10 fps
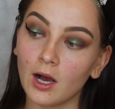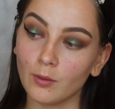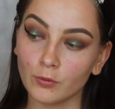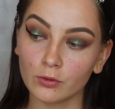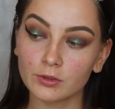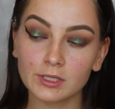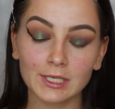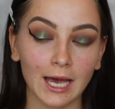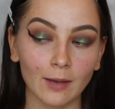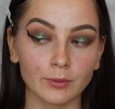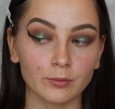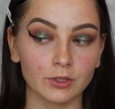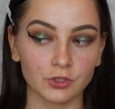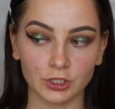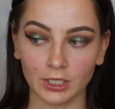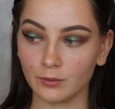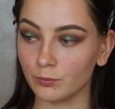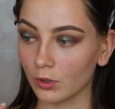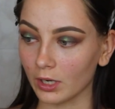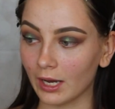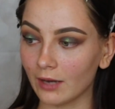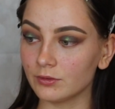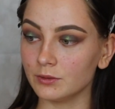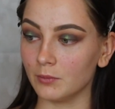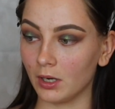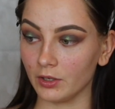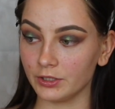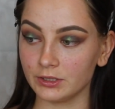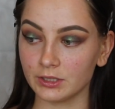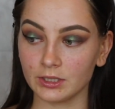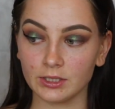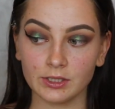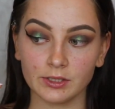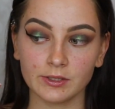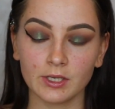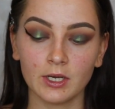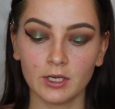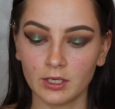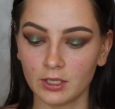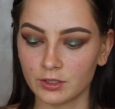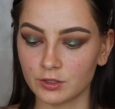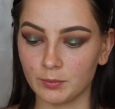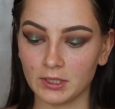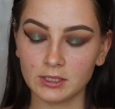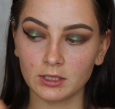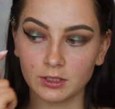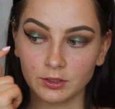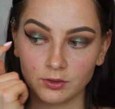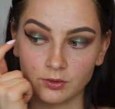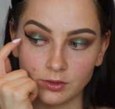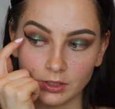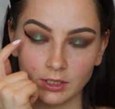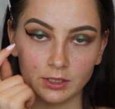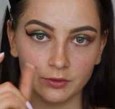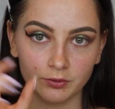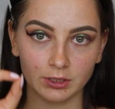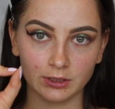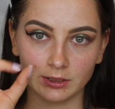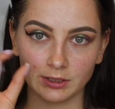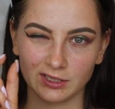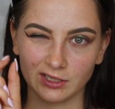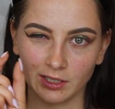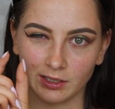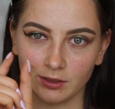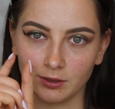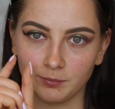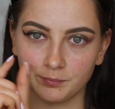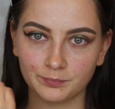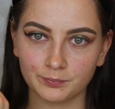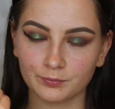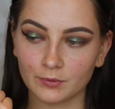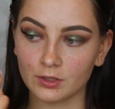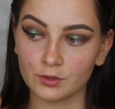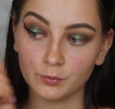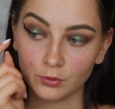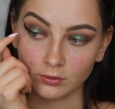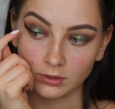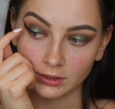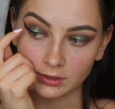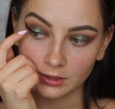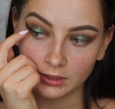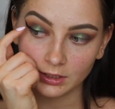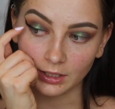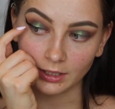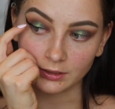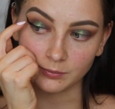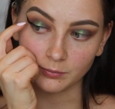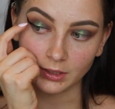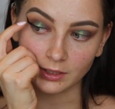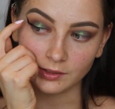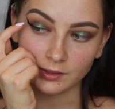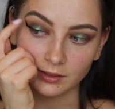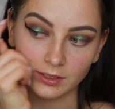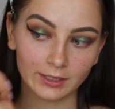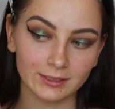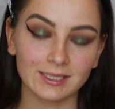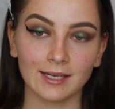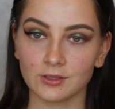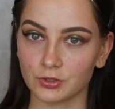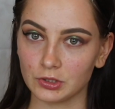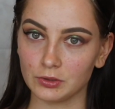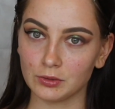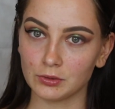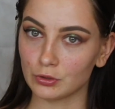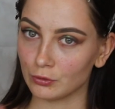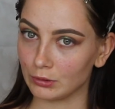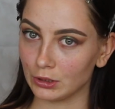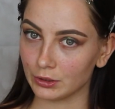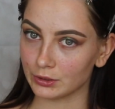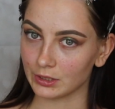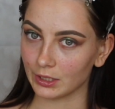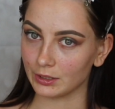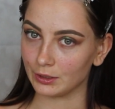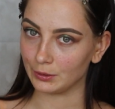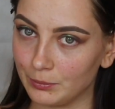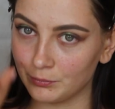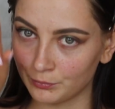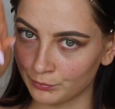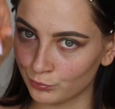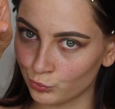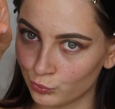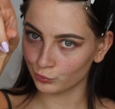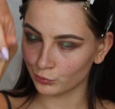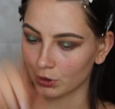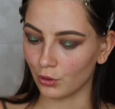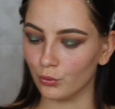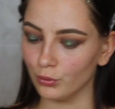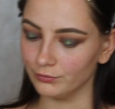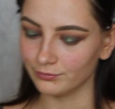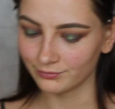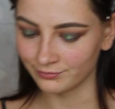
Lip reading: I'm honestly happy with the shape. What I have in mind is to basically use a green glitter, like a small glitter, and make this like textured so it looks like a horn.